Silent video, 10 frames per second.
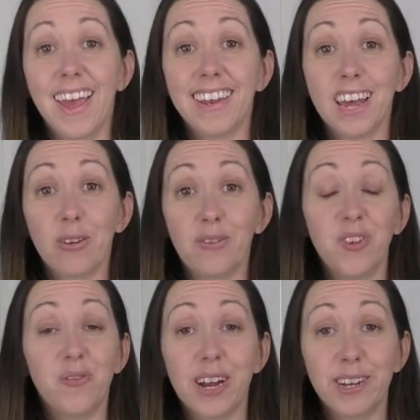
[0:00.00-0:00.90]
Now, if
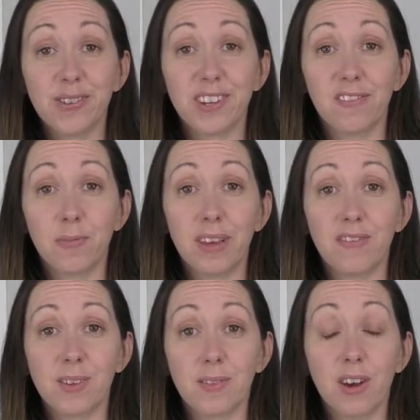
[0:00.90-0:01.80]
you find yourself a
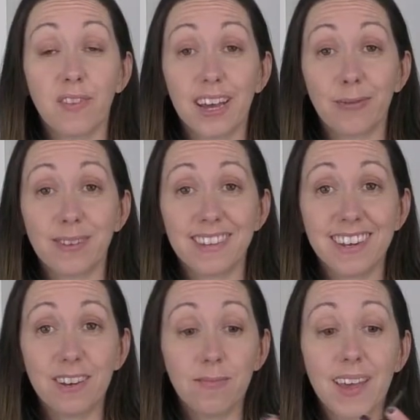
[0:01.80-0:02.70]
piece of
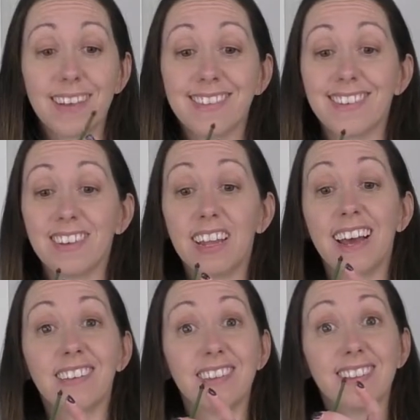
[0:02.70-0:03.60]
Equisetum that still
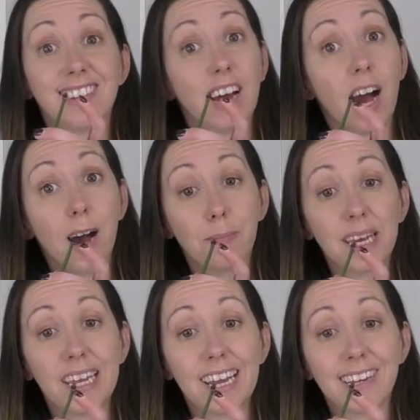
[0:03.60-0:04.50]
has its top
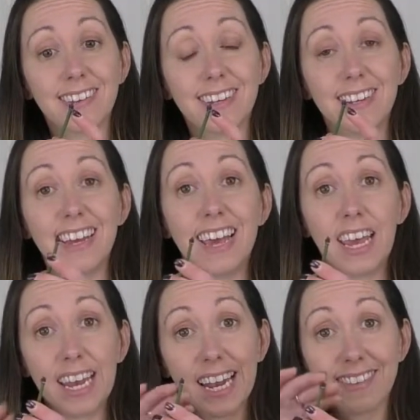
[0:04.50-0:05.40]
connected,
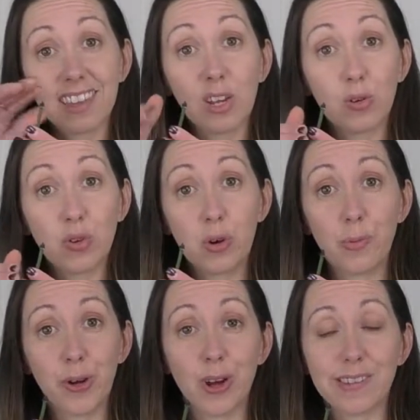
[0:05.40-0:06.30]
it has a little dome
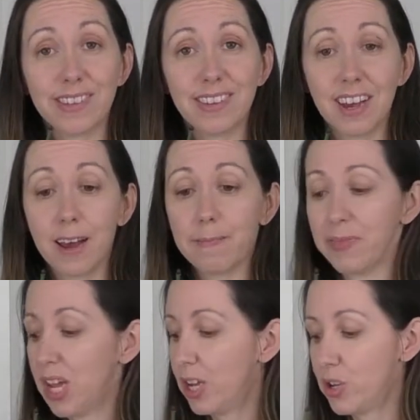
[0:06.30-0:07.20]
across the top,
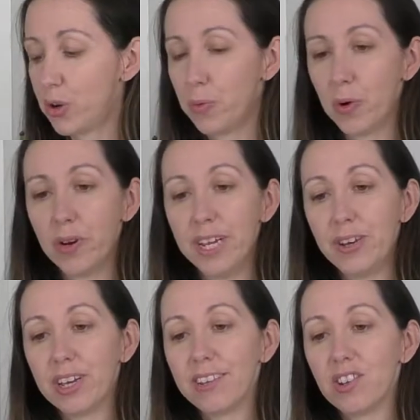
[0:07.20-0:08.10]
don't worry,
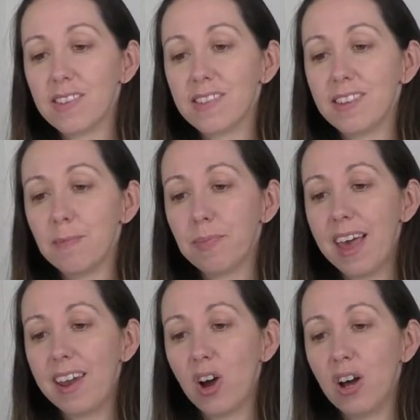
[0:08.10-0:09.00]
you can just snip
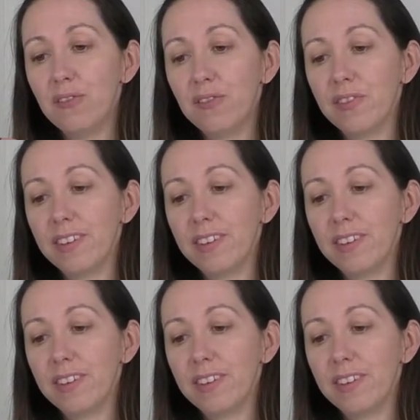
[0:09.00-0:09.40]
that off,